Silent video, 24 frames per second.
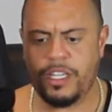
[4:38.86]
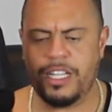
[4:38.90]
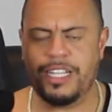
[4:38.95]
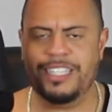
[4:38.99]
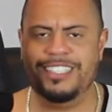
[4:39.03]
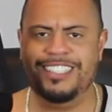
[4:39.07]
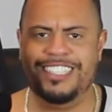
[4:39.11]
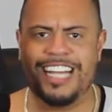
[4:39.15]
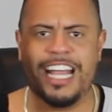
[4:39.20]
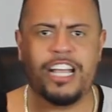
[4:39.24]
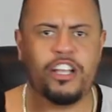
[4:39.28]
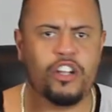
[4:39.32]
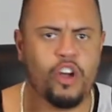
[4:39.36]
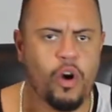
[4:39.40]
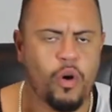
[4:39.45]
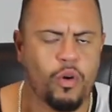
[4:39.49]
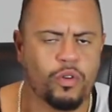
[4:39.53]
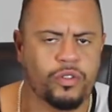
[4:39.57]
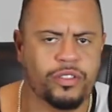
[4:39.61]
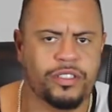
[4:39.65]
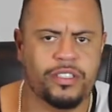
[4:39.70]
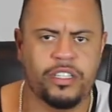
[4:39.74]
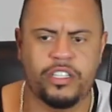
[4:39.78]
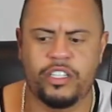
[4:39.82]
set
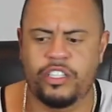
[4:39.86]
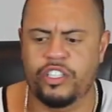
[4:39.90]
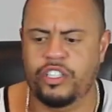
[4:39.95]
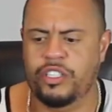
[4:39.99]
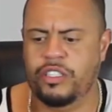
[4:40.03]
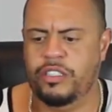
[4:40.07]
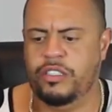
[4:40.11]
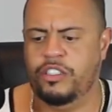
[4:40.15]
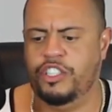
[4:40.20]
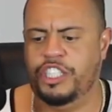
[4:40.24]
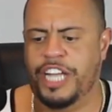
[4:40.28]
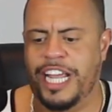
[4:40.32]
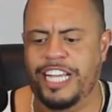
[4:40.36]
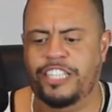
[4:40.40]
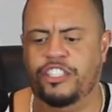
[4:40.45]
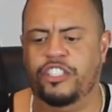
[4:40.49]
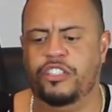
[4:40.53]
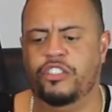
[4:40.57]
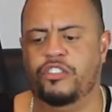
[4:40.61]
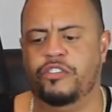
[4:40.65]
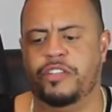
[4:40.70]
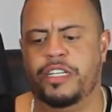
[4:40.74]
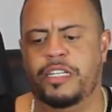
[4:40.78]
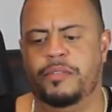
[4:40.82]
goals, chase
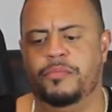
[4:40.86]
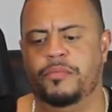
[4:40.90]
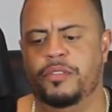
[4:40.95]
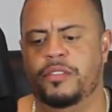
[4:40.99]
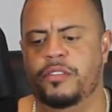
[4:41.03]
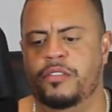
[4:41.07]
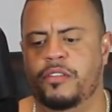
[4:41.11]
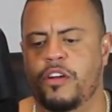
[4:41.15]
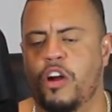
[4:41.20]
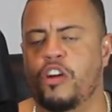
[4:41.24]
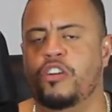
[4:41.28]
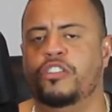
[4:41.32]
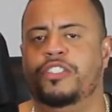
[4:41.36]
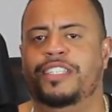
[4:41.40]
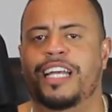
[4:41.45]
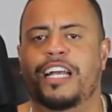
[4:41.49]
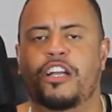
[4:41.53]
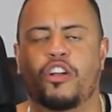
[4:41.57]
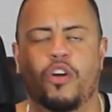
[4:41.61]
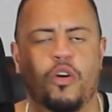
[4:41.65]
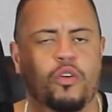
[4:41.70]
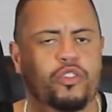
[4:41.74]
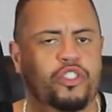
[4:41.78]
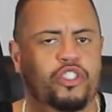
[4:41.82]
dreams, or
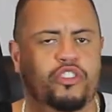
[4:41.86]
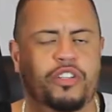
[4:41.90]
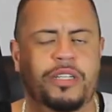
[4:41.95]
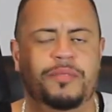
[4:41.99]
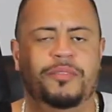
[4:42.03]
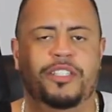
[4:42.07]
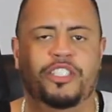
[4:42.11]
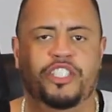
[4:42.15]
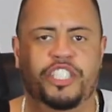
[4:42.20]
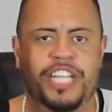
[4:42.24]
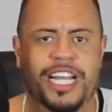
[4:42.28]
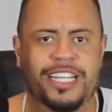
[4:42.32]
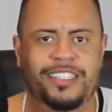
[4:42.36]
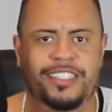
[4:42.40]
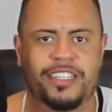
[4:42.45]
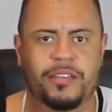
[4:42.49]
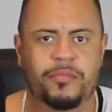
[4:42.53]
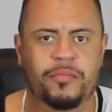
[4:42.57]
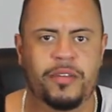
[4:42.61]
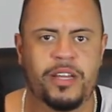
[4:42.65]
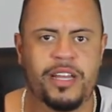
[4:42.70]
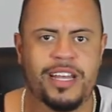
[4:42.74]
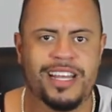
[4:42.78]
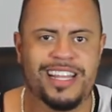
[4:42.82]
set goals, dreams, and chase
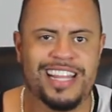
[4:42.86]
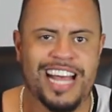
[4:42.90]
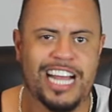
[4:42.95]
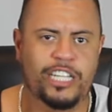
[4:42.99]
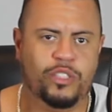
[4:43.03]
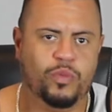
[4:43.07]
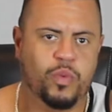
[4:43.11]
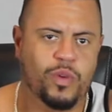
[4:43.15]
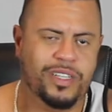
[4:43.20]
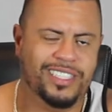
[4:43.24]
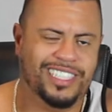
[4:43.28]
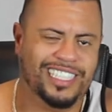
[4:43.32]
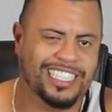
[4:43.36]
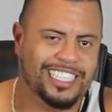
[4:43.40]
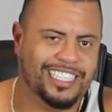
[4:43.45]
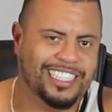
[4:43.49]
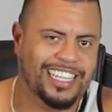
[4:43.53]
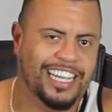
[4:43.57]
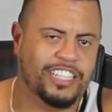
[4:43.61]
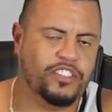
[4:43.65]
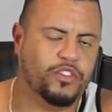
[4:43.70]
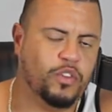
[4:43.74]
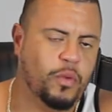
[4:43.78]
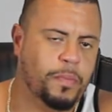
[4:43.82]
them. That's what
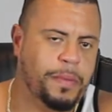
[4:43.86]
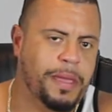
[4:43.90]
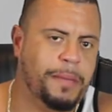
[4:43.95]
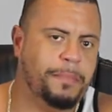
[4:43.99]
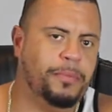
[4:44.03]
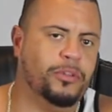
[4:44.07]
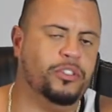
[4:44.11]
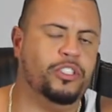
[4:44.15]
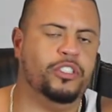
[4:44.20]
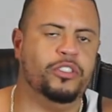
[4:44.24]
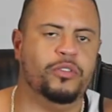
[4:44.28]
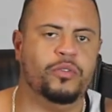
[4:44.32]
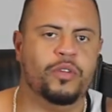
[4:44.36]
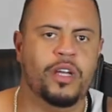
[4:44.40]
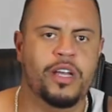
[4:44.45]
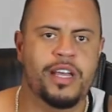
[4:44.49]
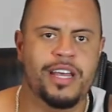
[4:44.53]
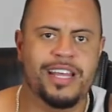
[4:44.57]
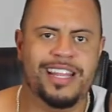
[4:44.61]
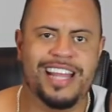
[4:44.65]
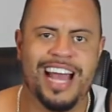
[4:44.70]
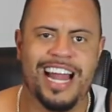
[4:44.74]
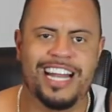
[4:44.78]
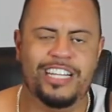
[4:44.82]
successful people do.
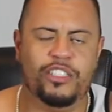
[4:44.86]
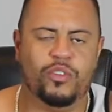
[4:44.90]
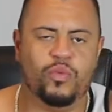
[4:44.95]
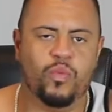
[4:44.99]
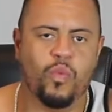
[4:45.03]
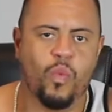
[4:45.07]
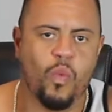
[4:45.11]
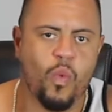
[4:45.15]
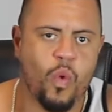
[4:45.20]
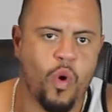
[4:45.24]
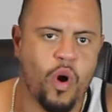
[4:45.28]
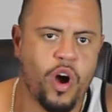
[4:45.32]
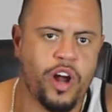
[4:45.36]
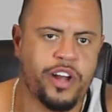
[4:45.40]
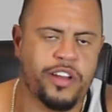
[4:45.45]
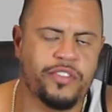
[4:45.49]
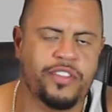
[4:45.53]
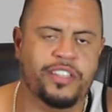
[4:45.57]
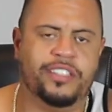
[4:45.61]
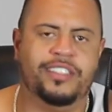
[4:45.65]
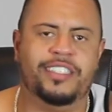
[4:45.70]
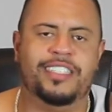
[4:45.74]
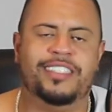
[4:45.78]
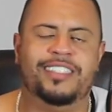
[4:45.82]
That is one of
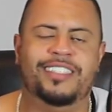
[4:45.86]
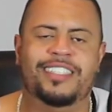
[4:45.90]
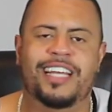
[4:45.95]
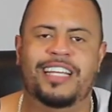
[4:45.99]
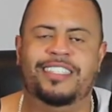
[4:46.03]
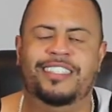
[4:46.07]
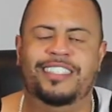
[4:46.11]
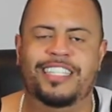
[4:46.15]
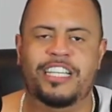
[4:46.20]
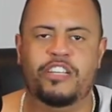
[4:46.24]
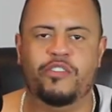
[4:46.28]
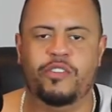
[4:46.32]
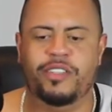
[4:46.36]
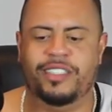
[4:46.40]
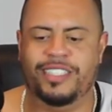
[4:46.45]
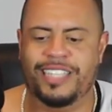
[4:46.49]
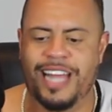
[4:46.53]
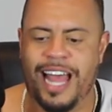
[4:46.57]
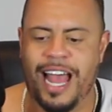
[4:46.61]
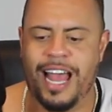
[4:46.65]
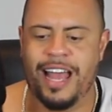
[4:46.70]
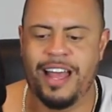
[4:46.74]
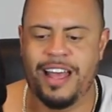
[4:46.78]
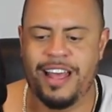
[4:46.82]
the success secrets
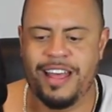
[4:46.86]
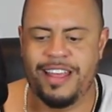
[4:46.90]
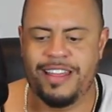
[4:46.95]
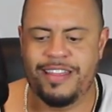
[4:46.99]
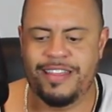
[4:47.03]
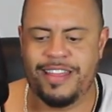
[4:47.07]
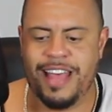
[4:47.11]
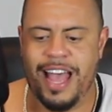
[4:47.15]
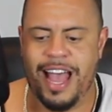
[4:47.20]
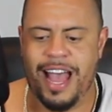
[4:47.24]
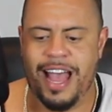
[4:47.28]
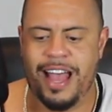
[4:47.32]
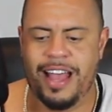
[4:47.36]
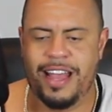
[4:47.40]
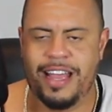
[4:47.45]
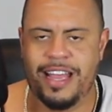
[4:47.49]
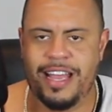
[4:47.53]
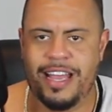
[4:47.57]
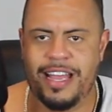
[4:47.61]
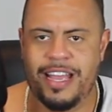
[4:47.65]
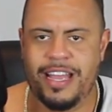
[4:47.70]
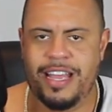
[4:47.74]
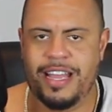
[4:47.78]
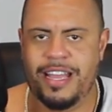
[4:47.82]
that
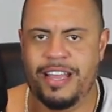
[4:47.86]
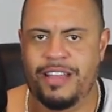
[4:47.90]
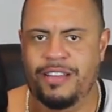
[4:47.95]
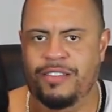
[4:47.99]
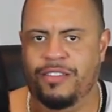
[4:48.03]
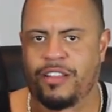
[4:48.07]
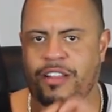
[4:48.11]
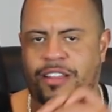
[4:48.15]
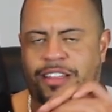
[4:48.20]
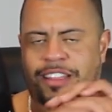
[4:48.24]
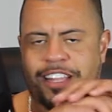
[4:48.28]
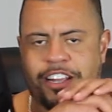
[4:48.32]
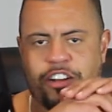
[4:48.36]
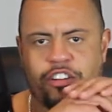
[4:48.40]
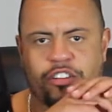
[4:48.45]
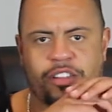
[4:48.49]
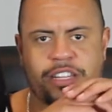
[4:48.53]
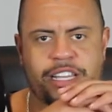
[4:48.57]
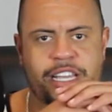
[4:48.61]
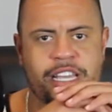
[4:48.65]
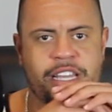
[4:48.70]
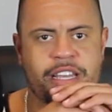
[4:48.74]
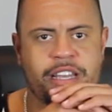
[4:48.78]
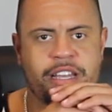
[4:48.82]

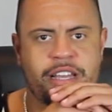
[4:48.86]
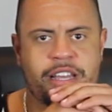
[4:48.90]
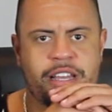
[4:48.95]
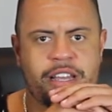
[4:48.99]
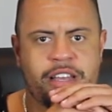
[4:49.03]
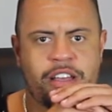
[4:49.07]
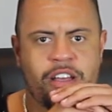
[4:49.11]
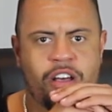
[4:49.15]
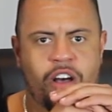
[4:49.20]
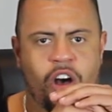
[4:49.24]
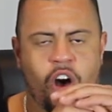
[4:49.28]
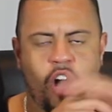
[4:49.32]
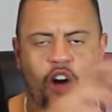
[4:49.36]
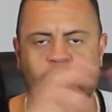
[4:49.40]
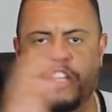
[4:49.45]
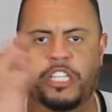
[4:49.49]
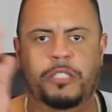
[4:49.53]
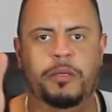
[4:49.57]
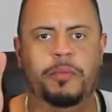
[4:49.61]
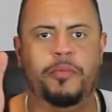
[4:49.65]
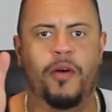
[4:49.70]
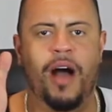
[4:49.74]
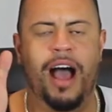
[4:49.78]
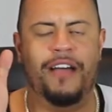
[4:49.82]
literally all
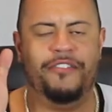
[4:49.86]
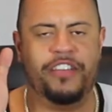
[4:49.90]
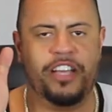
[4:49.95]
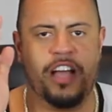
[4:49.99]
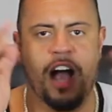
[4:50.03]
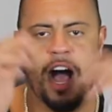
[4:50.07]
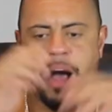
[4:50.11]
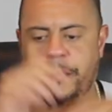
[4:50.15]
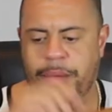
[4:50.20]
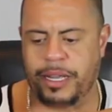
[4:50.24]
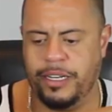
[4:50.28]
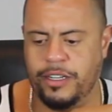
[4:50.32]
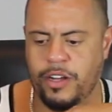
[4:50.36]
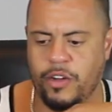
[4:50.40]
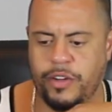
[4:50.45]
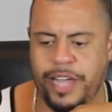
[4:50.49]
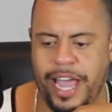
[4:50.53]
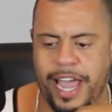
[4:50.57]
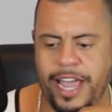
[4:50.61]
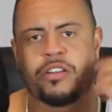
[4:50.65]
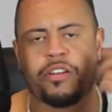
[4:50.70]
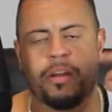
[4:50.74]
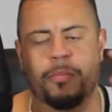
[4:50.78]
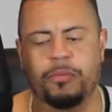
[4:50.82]
these people have in common.
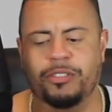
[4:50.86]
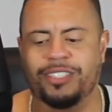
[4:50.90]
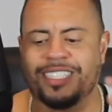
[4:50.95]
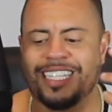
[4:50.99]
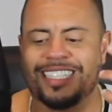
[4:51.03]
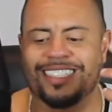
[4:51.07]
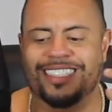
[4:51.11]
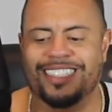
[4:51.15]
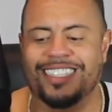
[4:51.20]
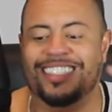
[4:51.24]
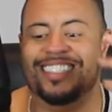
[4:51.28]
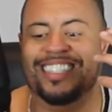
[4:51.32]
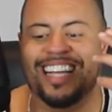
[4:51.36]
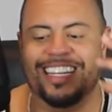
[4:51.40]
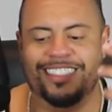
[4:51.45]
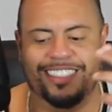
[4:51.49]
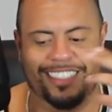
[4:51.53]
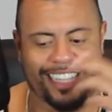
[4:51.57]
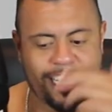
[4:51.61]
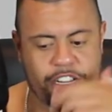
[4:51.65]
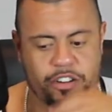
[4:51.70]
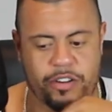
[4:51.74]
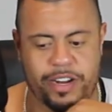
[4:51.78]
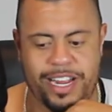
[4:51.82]
Okay. Number 6
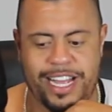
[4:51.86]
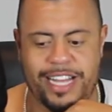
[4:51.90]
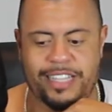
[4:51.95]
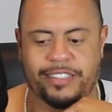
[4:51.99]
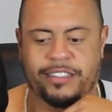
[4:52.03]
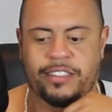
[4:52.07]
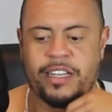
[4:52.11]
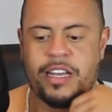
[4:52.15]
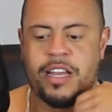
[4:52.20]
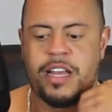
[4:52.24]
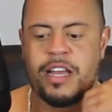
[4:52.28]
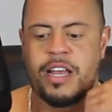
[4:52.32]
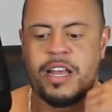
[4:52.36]
success secret is